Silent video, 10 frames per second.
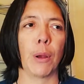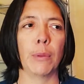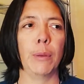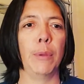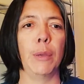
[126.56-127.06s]

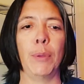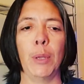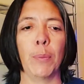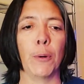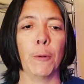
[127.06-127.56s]
probably be
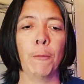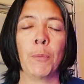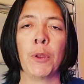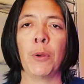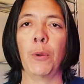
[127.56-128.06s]
people
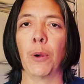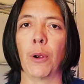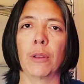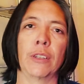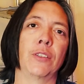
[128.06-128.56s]
who
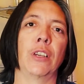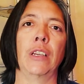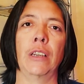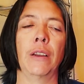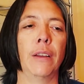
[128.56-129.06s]
are, let's
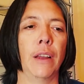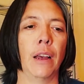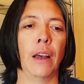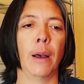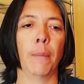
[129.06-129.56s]
say,
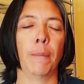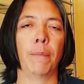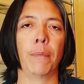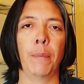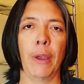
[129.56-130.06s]

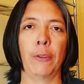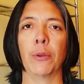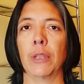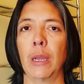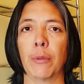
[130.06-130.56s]

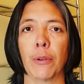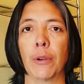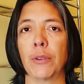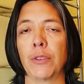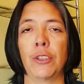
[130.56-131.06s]
manual
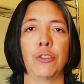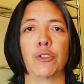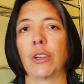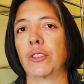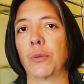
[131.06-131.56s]
laborers,
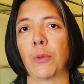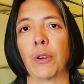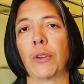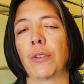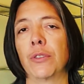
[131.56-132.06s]
construction
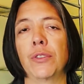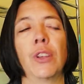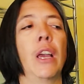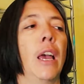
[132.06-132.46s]
workers.